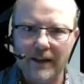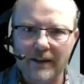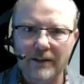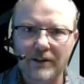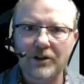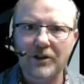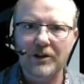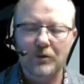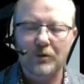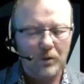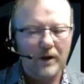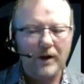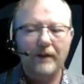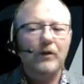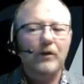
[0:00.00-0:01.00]
It's just
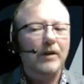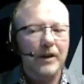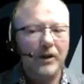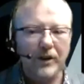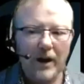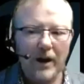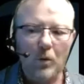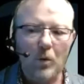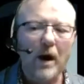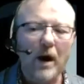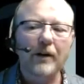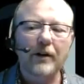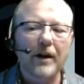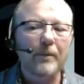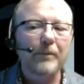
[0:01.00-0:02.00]
whatever you got
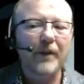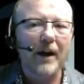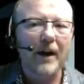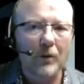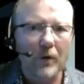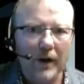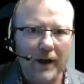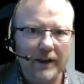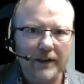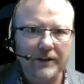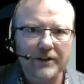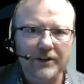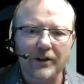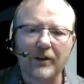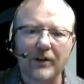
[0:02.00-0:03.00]
wired up that way.
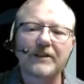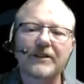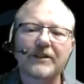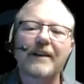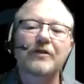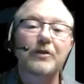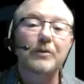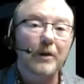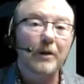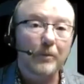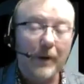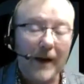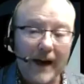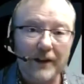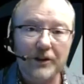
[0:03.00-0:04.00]
So let's have some
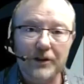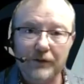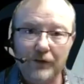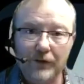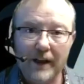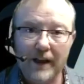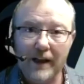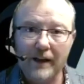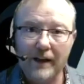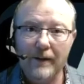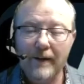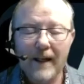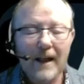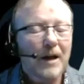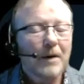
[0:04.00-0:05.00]
compassion for that.
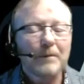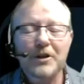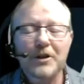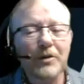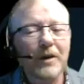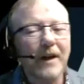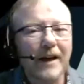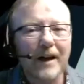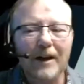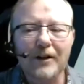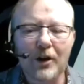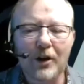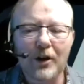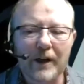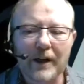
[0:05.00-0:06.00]
But you cannot
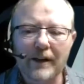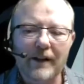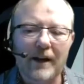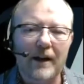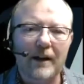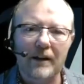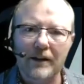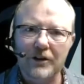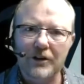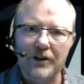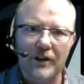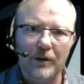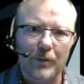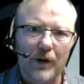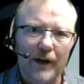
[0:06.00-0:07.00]
know any of that unless you're going to
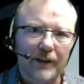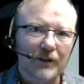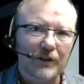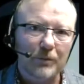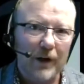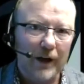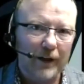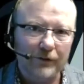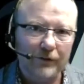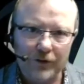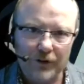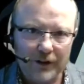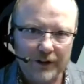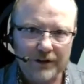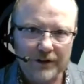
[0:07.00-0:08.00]
practice
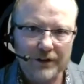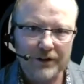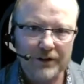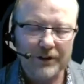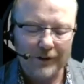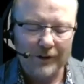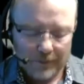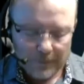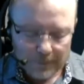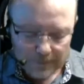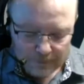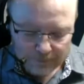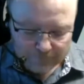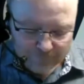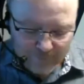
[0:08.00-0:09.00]
mindfulness. So
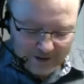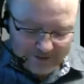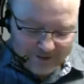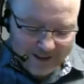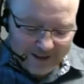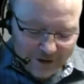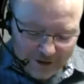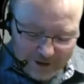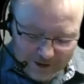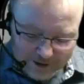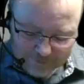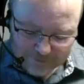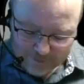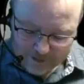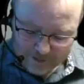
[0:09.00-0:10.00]
it's actually
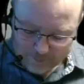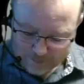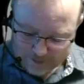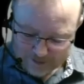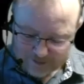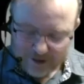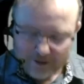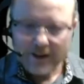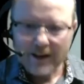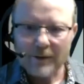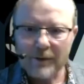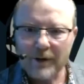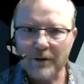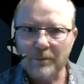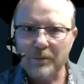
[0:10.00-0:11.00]
funny because I
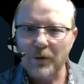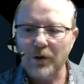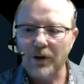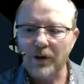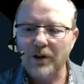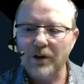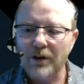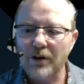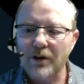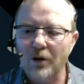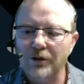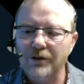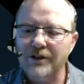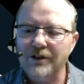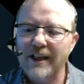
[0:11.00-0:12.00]
recommend a book
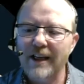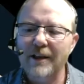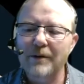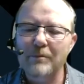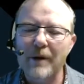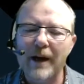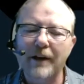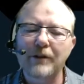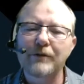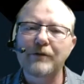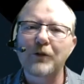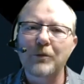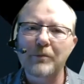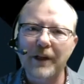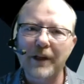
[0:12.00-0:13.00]
called 10 Mindful
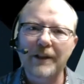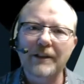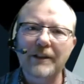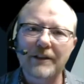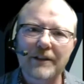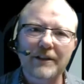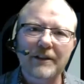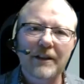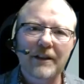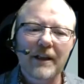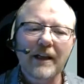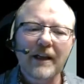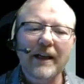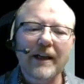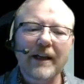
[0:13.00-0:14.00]
Minutes,
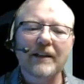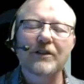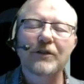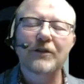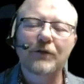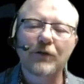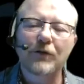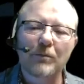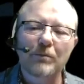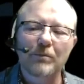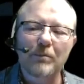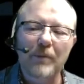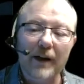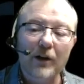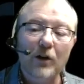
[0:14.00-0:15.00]
and it's
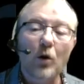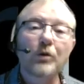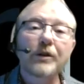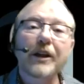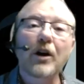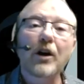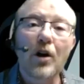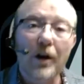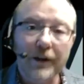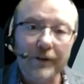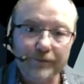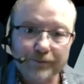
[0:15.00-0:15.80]
by Goldie Hawn.